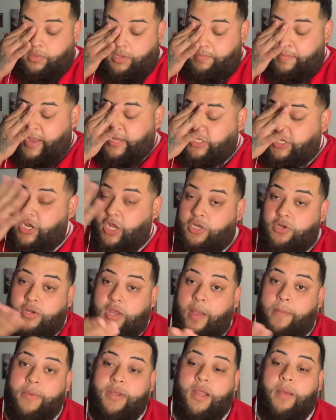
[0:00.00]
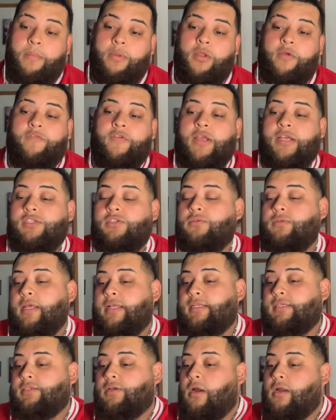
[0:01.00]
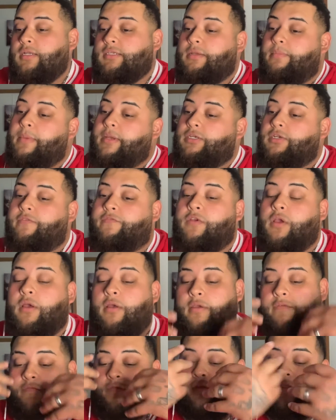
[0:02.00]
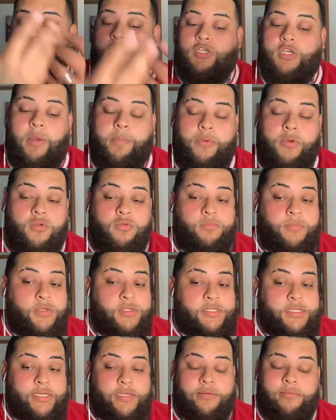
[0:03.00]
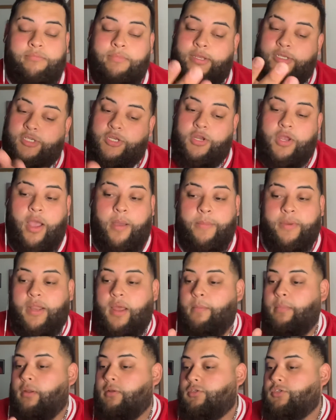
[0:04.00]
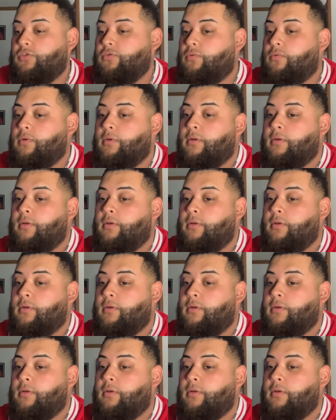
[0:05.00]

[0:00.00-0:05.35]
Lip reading: Make sure y'all do comment down below if you guys do like this artist. And make sure if they drop a new music, make sure you comment down below too.